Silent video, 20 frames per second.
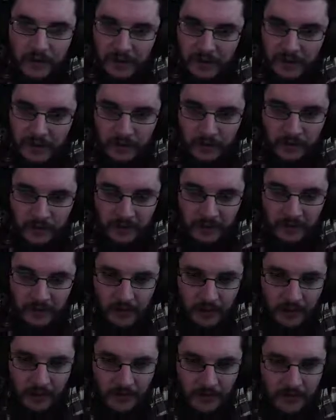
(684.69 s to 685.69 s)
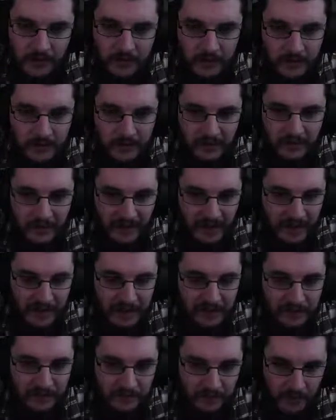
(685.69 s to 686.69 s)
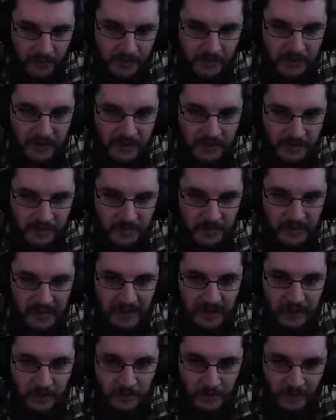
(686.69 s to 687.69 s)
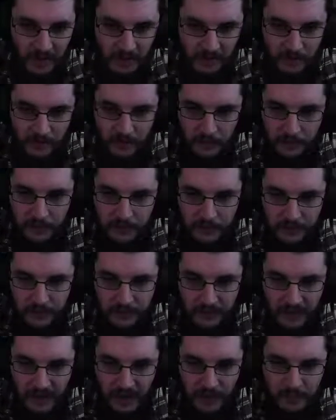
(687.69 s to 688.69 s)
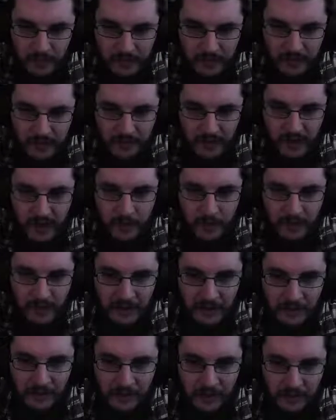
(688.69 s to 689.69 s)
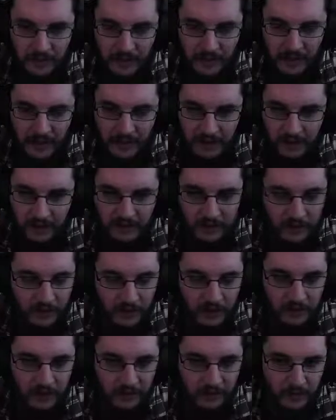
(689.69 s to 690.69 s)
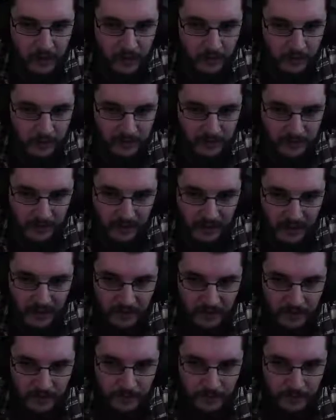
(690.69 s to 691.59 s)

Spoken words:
Increase dodge slide friction speed threshold to 5.5 meters per second from 4.5.